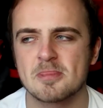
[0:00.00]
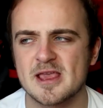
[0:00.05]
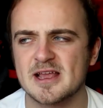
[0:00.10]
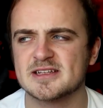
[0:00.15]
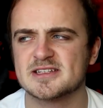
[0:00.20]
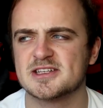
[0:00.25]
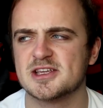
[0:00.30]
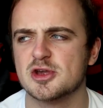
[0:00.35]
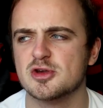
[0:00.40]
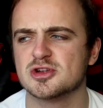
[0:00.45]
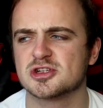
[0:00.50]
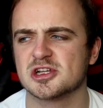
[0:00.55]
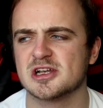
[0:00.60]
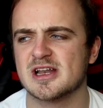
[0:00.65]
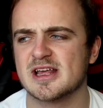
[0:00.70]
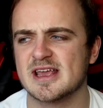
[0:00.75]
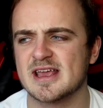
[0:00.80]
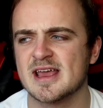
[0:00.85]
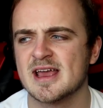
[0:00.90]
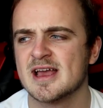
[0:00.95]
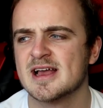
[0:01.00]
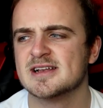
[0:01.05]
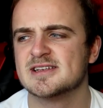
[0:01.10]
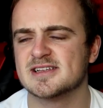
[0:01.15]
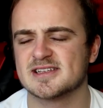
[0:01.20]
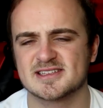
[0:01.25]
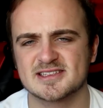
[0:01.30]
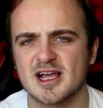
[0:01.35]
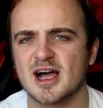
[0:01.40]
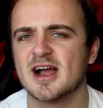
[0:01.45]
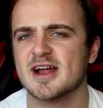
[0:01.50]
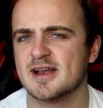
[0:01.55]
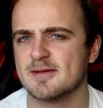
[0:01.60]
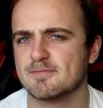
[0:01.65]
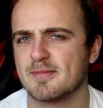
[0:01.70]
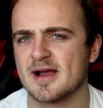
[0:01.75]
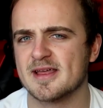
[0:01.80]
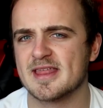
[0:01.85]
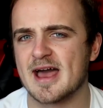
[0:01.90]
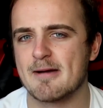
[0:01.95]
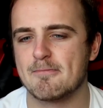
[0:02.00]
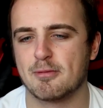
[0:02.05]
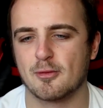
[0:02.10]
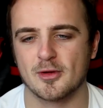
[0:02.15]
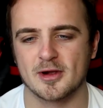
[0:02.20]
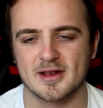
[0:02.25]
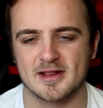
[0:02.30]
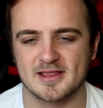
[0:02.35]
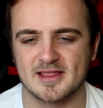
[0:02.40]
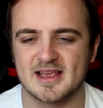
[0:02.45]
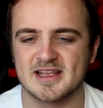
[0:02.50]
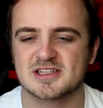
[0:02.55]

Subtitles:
it's usually decided by that point.